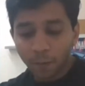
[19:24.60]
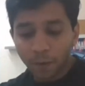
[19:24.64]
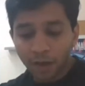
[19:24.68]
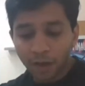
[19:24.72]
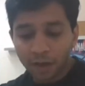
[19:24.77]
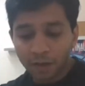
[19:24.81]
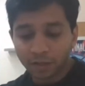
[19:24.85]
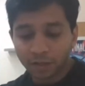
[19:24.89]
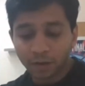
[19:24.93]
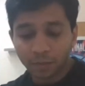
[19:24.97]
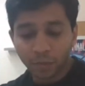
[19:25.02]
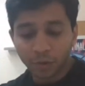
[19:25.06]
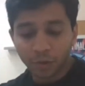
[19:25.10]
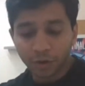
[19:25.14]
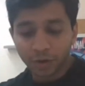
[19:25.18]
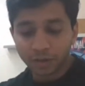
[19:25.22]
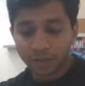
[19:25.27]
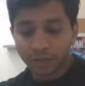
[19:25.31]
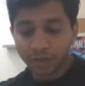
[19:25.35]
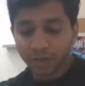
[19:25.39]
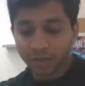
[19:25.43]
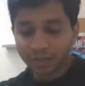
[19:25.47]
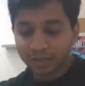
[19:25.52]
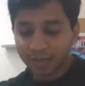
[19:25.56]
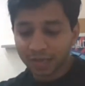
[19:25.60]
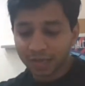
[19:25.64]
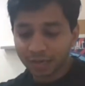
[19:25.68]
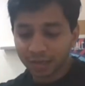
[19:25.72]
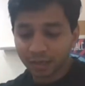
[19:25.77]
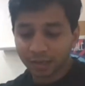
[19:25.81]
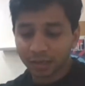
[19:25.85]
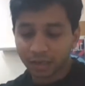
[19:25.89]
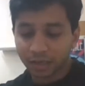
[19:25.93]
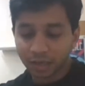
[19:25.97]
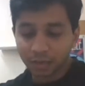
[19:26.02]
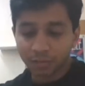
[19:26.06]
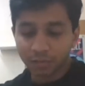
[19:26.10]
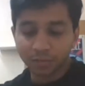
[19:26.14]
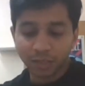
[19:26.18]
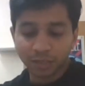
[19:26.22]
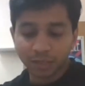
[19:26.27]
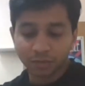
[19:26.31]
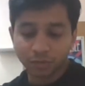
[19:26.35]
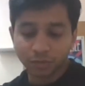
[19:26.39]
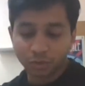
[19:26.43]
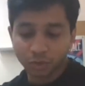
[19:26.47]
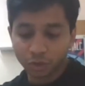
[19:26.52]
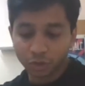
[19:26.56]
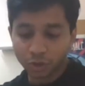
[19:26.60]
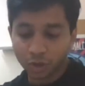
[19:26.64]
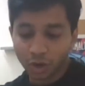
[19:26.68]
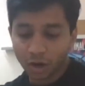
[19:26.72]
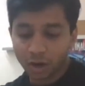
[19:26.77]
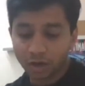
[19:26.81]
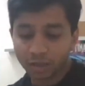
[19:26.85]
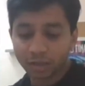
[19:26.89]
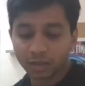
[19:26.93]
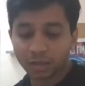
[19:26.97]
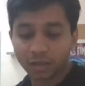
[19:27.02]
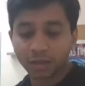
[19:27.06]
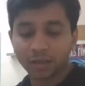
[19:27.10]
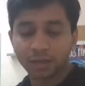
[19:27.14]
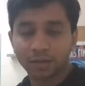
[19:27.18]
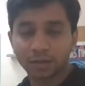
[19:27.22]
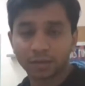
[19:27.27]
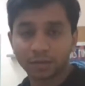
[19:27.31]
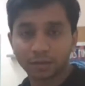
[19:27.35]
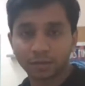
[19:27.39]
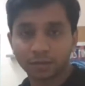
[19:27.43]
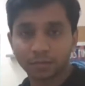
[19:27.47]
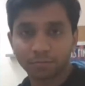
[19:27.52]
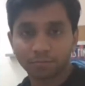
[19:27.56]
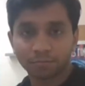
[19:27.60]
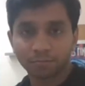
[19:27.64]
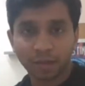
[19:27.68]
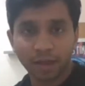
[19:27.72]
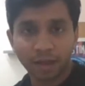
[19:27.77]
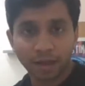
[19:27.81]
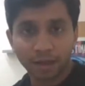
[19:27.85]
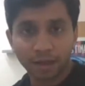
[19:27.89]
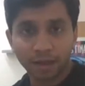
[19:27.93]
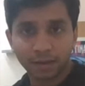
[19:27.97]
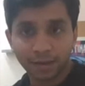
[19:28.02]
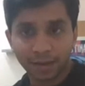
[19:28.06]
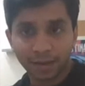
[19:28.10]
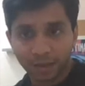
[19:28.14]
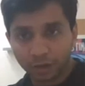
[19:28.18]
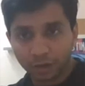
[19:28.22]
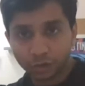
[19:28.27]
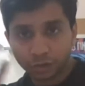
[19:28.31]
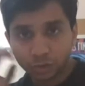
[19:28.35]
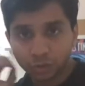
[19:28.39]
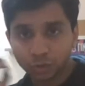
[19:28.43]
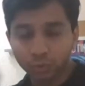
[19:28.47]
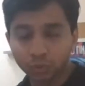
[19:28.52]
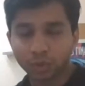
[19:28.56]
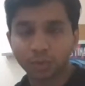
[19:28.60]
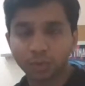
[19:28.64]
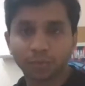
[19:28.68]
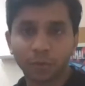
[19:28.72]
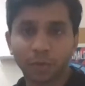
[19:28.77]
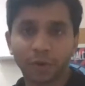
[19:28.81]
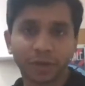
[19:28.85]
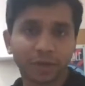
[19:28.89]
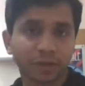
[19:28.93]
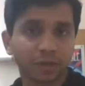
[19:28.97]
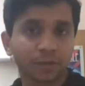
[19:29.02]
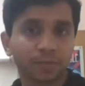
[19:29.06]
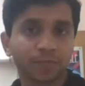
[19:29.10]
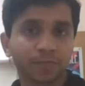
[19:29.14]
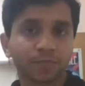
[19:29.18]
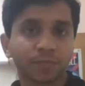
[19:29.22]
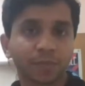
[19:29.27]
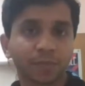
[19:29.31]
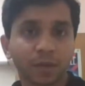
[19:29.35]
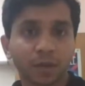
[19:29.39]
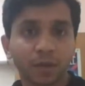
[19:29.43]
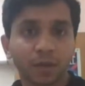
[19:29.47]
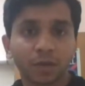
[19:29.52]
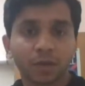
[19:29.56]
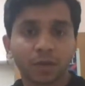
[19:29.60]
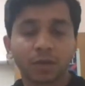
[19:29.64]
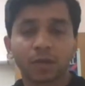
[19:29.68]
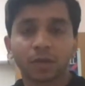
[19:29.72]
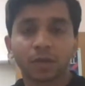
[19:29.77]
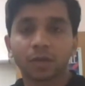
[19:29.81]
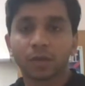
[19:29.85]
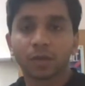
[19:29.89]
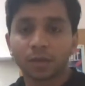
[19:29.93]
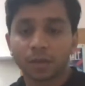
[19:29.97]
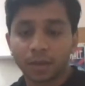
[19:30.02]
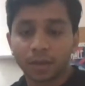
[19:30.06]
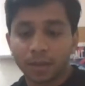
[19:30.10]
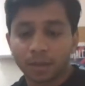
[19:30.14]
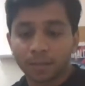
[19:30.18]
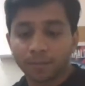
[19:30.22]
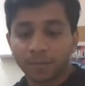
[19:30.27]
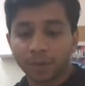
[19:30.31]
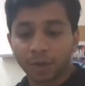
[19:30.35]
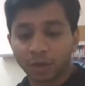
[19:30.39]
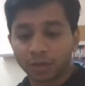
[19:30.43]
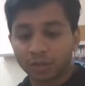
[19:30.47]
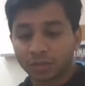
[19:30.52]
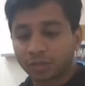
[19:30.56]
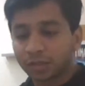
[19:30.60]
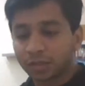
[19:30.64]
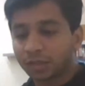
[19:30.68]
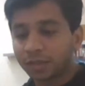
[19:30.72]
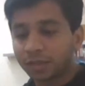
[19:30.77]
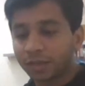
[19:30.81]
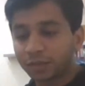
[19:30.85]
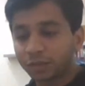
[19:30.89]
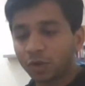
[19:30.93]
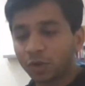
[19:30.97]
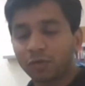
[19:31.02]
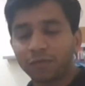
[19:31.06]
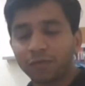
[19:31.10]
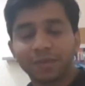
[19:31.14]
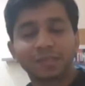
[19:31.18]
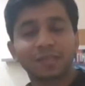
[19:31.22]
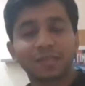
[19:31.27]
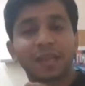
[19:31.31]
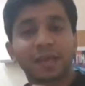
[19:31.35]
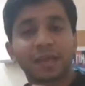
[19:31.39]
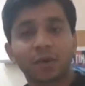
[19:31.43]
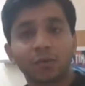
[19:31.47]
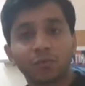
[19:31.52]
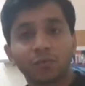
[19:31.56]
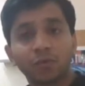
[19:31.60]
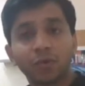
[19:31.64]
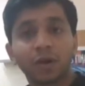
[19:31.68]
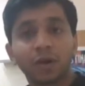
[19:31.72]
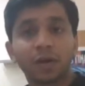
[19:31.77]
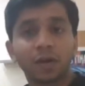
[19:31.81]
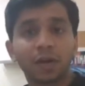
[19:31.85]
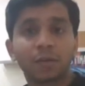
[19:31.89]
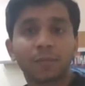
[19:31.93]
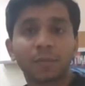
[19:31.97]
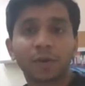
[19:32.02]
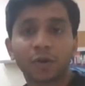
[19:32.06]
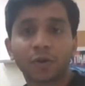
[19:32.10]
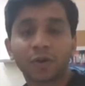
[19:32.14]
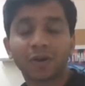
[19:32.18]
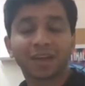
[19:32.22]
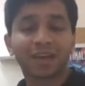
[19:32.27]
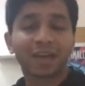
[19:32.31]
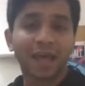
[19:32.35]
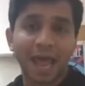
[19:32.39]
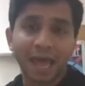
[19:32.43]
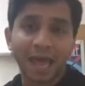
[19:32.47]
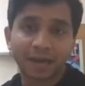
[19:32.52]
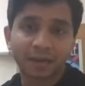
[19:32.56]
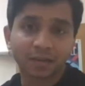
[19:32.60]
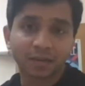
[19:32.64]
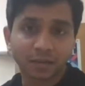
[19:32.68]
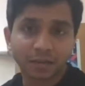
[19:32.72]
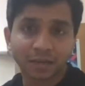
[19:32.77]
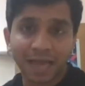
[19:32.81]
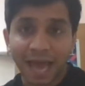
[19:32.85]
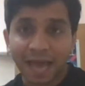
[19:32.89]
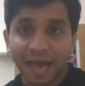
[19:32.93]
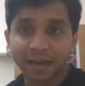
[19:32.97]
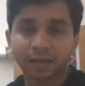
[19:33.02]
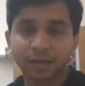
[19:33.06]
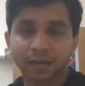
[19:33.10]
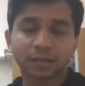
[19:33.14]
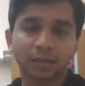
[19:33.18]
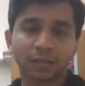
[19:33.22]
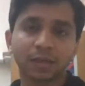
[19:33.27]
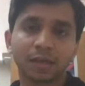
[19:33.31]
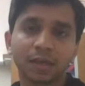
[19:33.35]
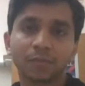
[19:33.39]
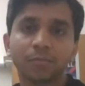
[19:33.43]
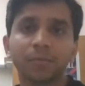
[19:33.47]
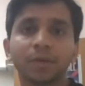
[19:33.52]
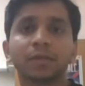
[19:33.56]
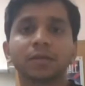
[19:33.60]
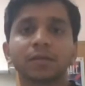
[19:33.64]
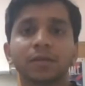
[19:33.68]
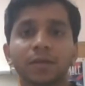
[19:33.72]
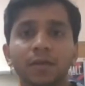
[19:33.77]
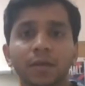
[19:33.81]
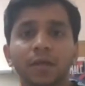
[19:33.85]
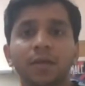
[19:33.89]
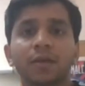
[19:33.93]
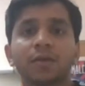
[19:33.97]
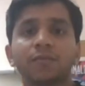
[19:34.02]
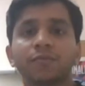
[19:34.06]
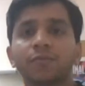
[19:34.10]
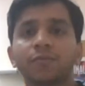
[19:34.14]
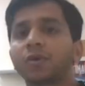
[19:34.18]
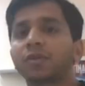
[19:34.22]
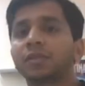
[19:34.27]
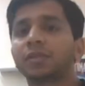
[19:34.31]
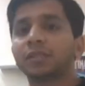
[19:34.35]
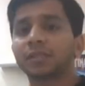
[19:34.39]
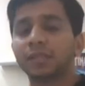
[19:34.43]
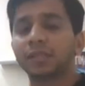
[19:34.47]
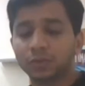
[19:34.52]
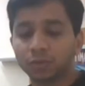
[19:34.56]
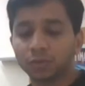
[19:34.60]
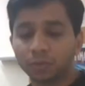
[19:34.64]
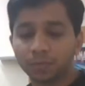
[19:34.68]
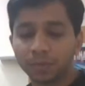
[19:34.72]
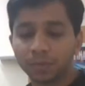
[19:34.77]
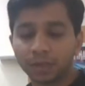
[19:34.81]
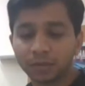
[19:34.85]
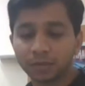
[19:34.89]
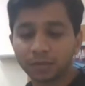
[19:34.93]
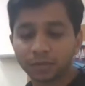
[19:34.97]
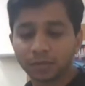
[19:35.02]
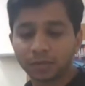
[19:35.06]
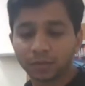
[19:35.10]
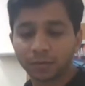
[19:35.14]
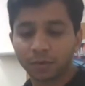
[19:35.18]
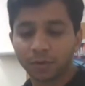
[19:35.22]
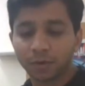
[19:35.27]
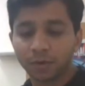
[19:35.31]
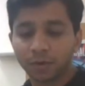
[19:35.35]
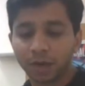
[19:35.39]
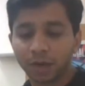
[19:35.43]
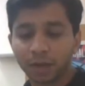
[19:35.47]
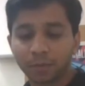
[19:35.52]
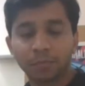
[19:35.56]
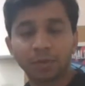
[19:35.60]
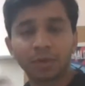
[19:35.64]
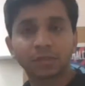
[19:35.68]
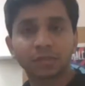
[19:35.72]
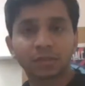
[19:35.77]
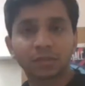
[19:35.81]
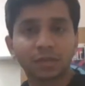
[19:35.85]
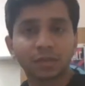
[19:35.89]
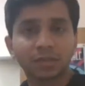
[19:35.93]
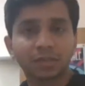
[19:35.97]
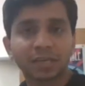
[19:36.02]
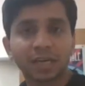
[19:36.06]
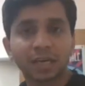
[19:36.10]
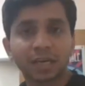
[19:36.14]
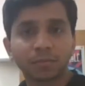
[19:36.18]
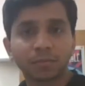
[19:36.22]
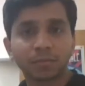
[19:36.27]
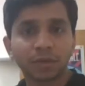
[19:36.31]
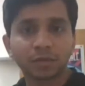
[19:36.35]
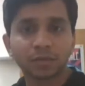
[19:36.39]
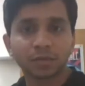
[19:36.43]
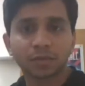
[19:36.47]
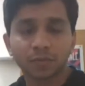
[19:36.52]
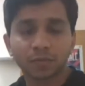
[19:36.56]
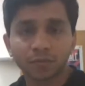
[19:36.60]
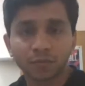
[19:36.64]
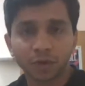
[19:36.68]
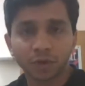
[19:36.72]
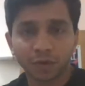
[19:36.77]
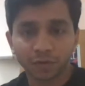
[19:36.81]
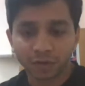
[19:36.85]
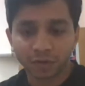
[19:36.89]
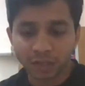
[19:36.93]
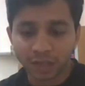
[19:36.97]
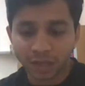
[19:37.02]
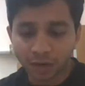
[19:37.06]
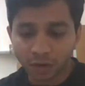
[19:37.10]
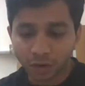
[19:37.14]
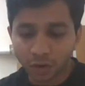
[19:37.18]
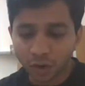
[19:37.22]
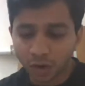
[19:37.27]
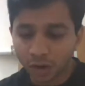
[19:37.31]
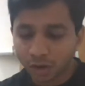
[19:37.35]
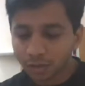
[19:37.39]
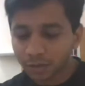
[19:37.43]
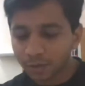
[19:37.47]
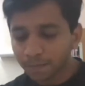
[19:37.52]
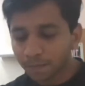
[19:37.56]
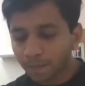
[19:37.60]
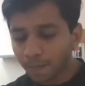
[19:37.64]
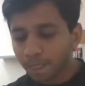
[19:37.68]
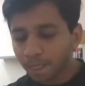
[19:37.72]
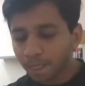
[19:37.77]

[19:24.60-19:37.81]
another important thing is that keep this short and like you know to the point because there's always like a word limit or character limit for these SOPs or like personal statements, whatever they are called.